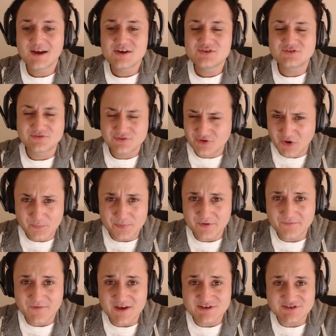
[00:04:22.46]
super
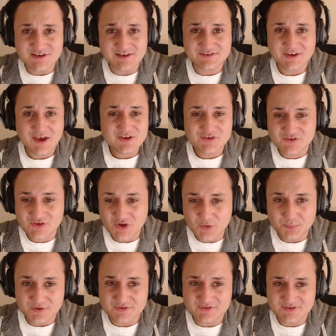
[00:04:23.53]
vicious,
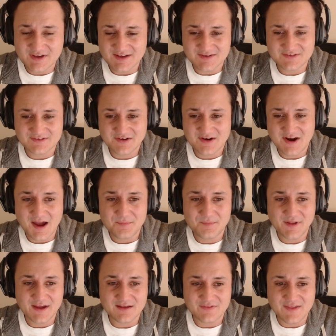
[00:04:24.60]
Super sinister. I'm
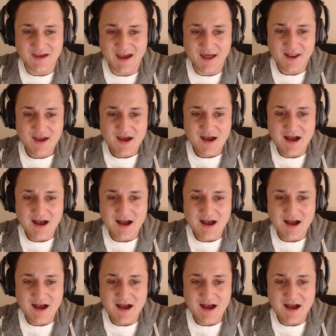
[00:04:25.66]
liking that.